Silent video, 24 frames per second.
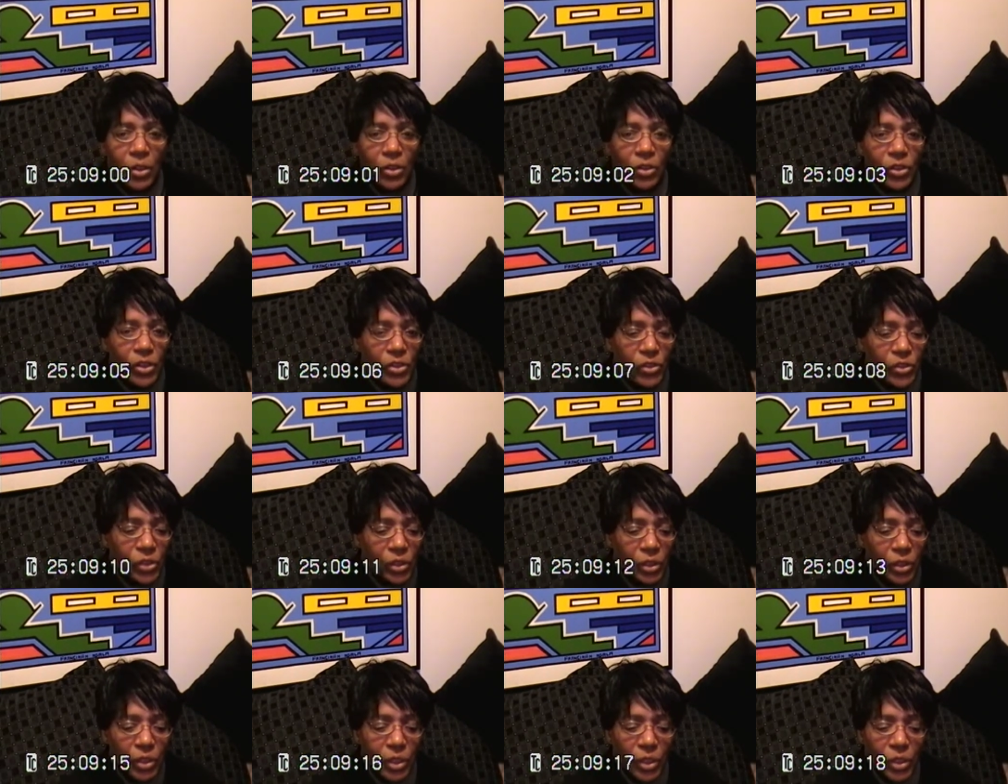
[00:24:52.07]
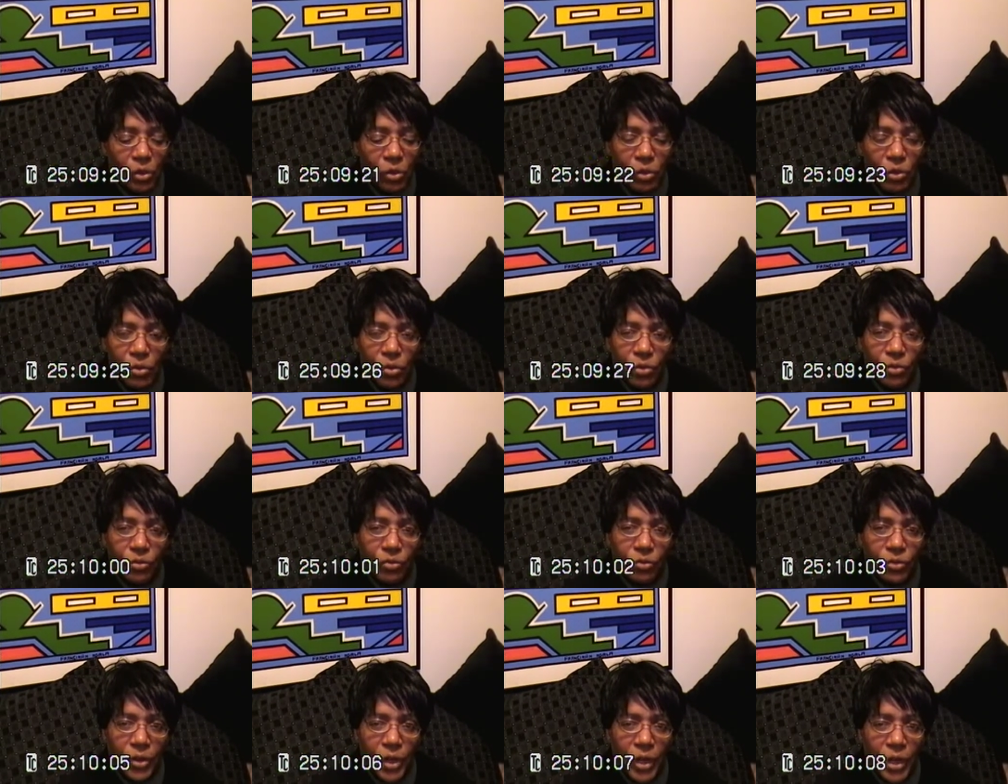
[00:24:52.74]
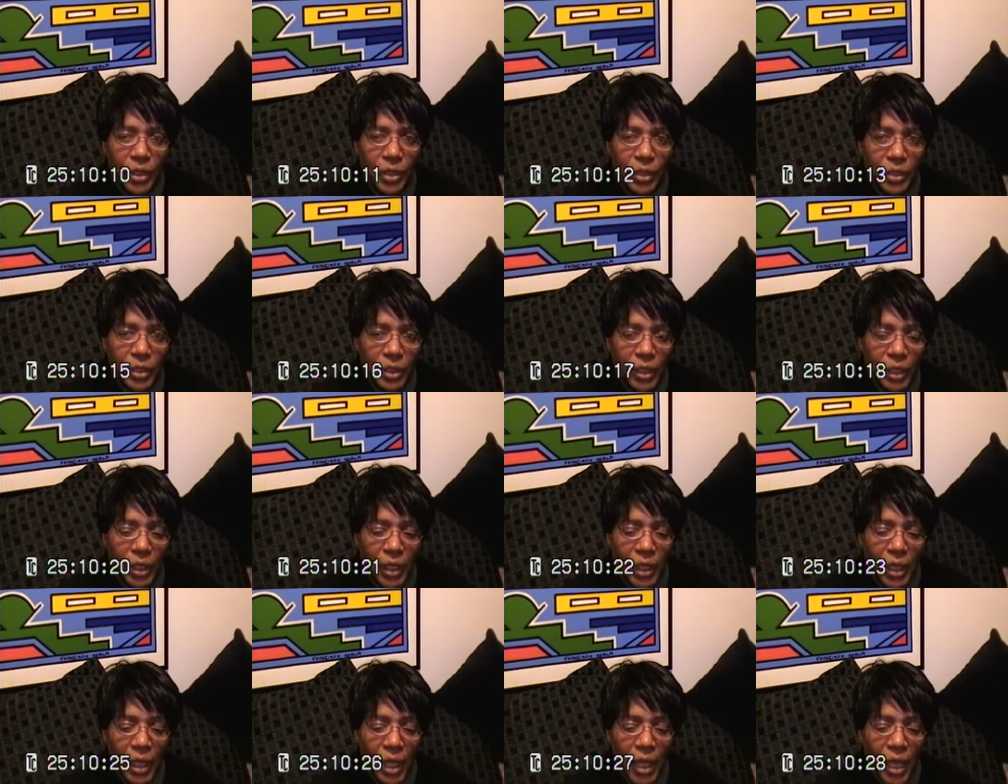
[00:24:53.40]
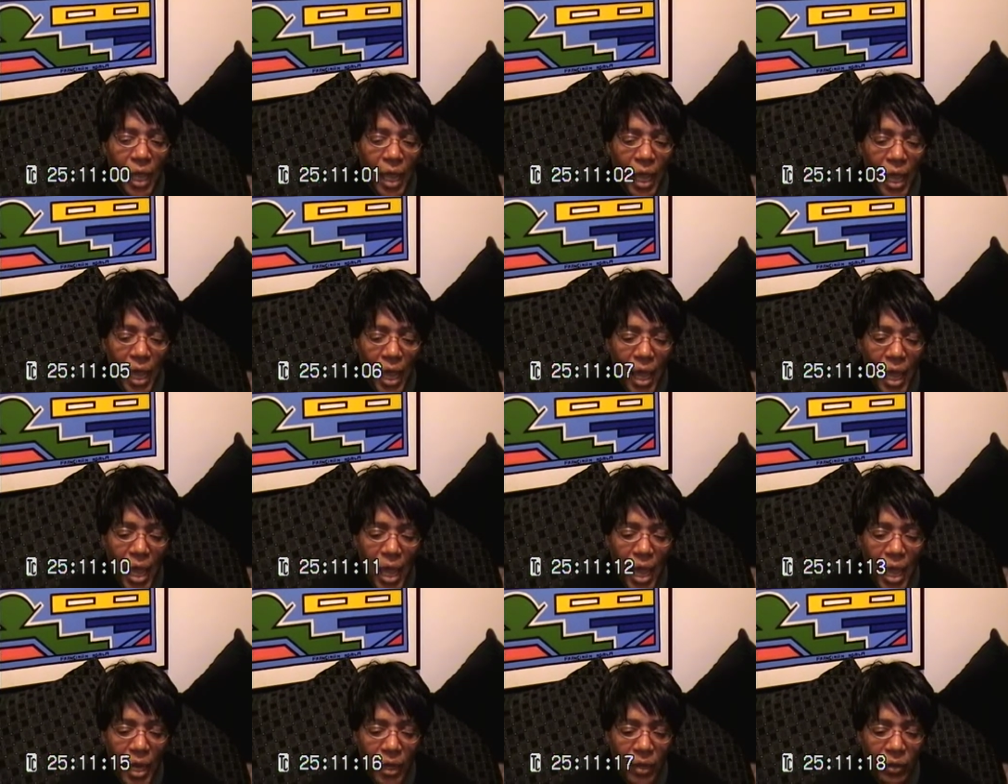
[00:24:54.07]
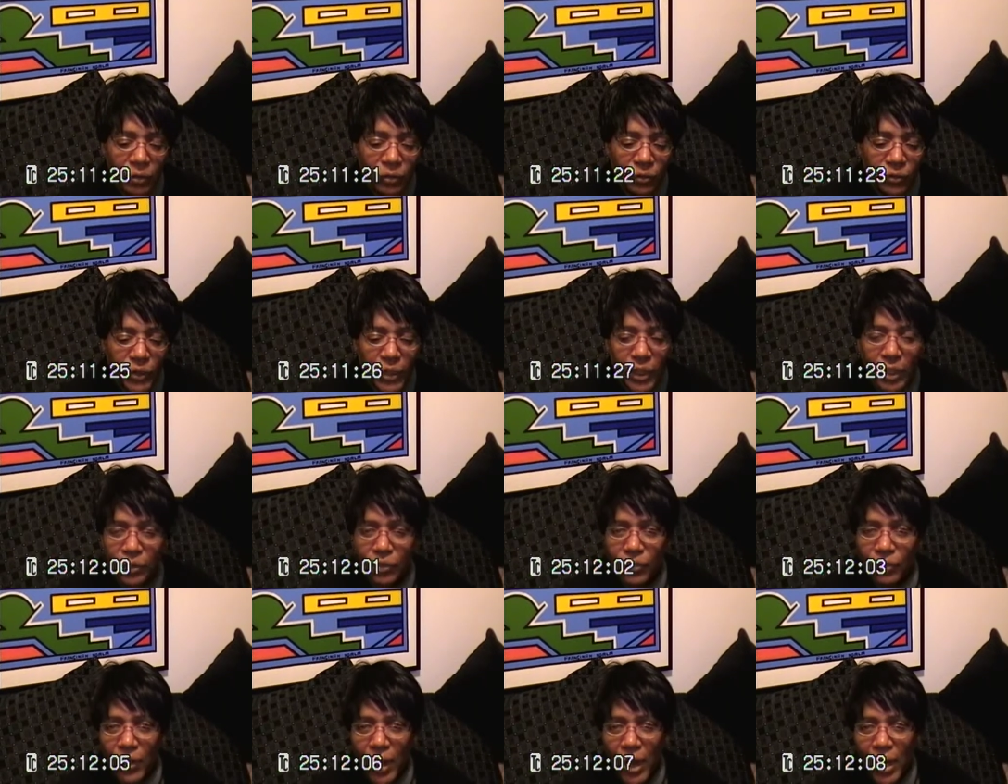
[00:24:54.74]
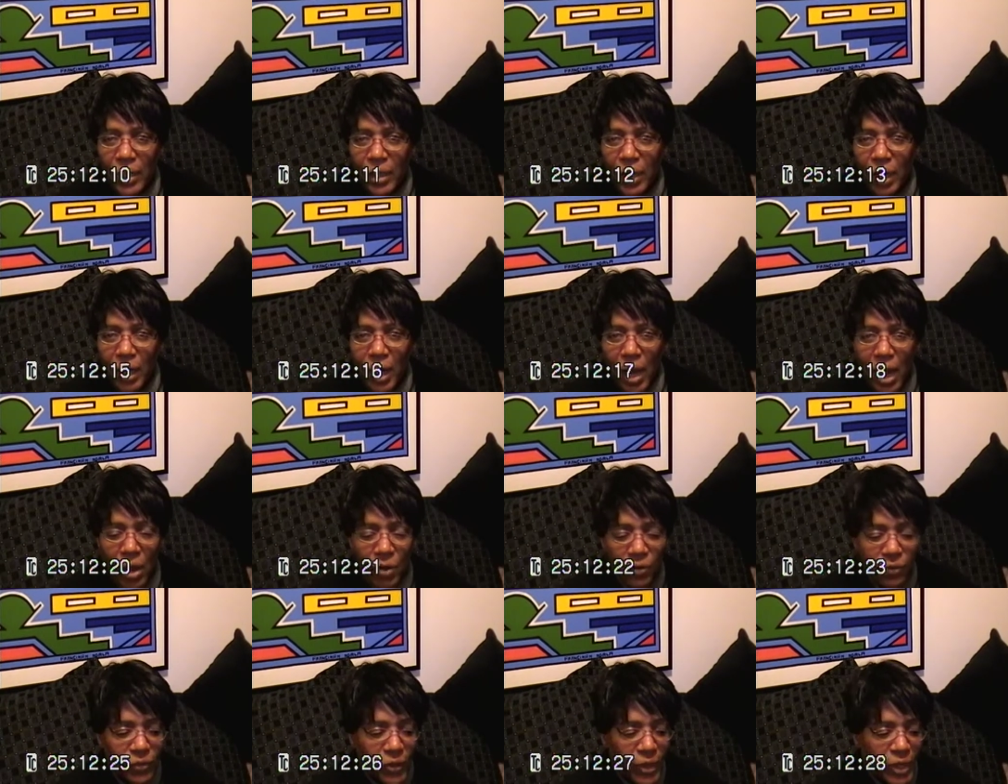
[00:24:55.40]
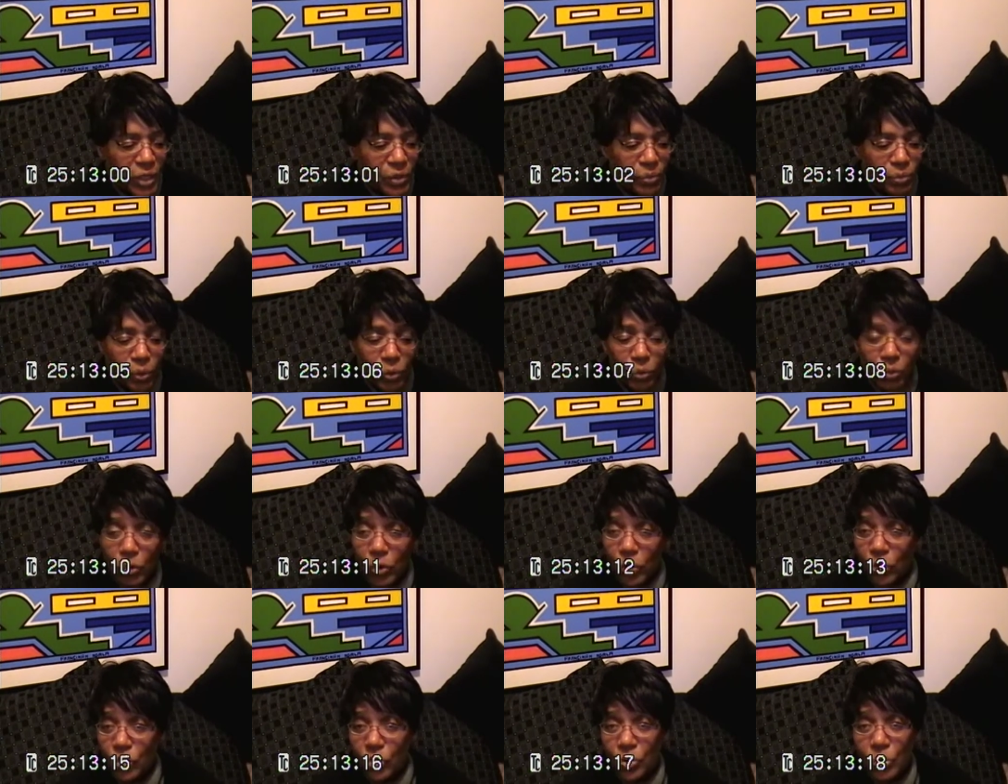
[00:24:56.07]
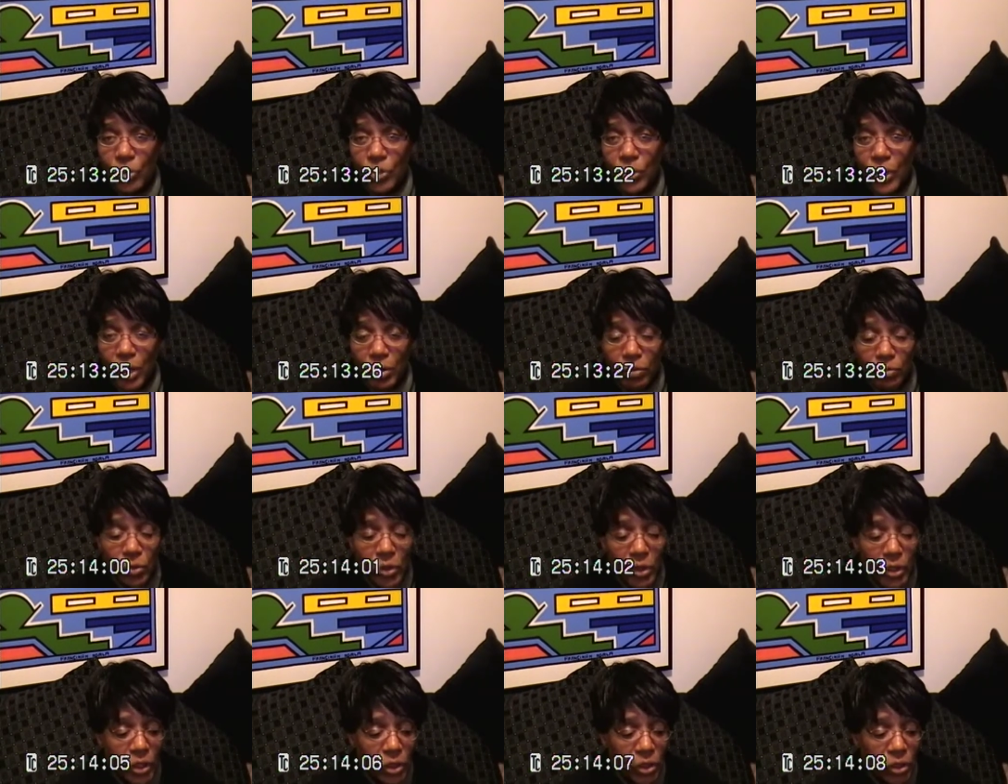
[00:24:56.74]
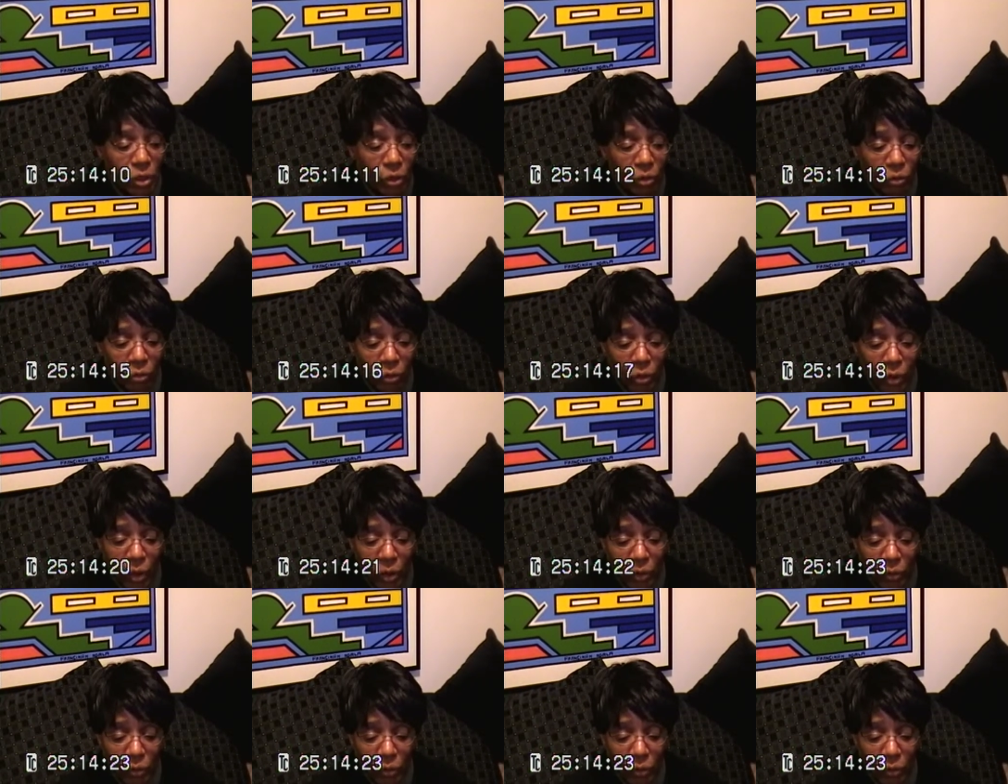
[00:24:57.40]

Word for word: Just delete all the friends and figure, find out how Facebook works because I really don't know.